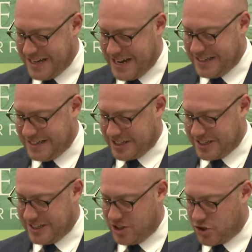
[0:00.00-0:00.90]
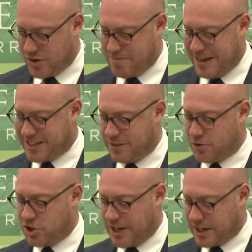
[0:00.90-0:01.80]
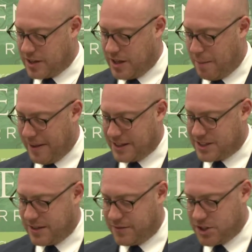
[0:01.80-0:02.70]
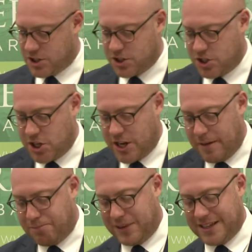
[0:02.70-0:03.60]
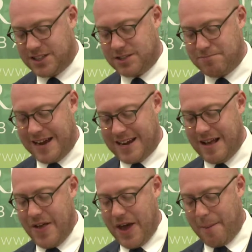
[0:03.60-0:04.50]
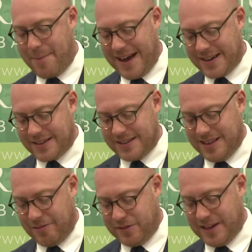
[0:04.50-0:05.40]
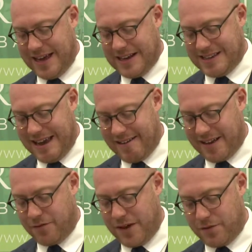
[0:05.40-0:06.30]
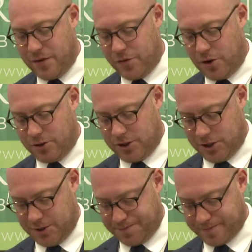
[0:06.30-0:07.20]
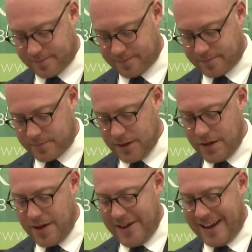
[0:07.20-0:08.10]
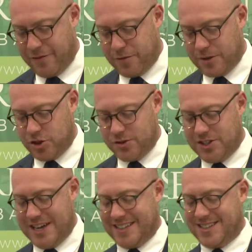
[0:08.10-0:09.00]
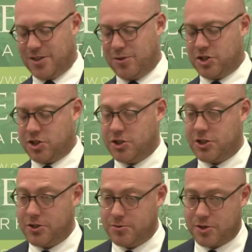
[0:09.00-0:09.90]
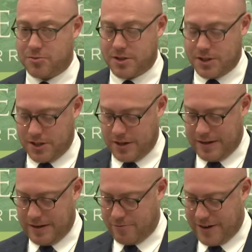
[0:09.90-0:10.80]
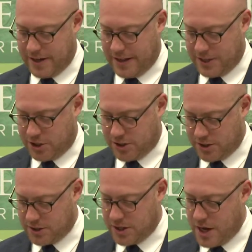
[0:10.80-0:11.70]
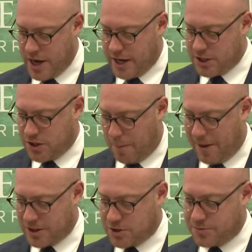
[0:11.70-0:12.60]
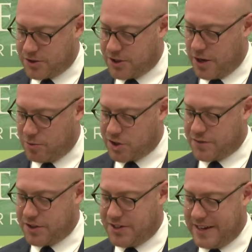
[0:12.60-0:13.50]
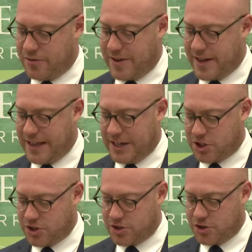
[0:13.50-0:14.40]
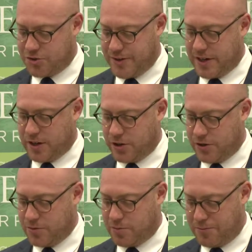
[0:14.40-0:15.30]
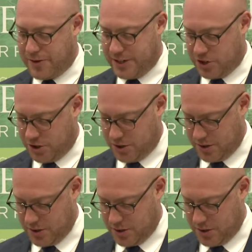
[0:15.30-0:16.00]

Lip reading: Additionally, the jury must have rejected the appellant's evidence concerning complaints made about lifting and carrying of heavy folders. And from the jury's answer to question 2, which were the regulations, it is not possible to know which of the tendered regulations the jury concluded were breached.